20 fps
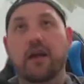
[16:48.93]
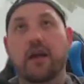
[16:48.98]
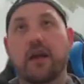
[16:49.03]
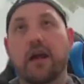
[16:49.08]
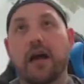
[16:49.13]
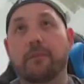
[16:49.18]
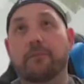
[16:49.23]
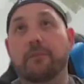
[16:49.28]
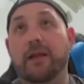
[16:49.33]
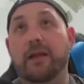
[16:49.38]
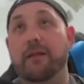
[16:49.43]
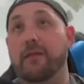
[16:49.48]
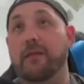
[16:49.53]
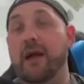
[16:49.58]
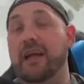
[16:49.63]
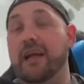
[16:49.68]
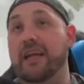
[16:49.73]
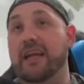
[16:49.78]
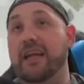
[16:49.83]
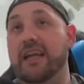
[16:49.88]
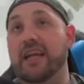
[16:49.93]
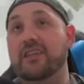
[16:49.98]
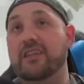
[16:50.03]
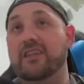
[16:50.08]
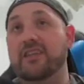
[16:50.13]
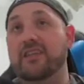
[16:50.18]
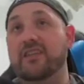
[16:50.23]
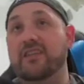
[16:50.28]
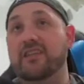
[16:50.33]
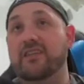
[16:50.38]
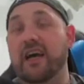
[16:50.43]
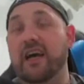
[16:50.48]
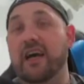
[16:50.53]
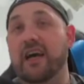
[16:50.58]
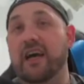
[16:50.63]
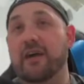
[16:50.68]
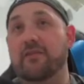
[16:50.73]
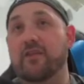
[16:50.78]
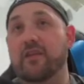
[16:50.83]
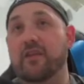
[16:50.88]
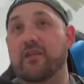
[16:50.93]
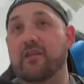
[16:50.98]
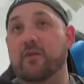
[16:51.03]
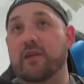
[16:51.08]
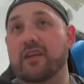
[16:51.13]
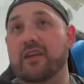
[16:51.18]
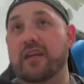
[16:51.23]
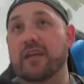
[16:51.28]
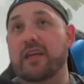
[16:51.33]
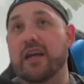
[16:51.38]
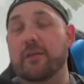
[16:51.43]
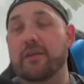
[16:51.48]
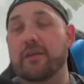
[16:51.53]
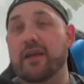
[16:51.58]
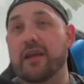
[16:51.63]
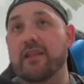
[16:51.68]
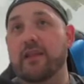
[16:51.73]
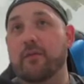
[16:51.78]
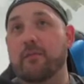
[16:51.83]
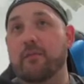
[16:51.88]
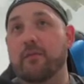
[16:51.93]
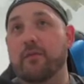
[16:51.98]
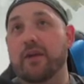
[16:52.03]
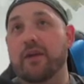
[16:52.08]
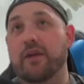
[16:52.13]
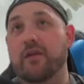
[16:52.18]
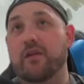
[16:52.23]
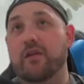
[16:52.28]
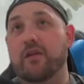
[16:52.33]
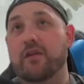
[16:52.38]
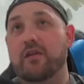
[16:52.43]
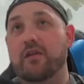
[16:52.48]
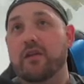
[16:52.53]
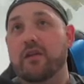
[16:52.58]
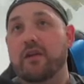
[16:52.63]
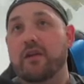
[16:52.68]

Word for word: Uh, Black Market Connections, uh, so this one did come in the pre-con.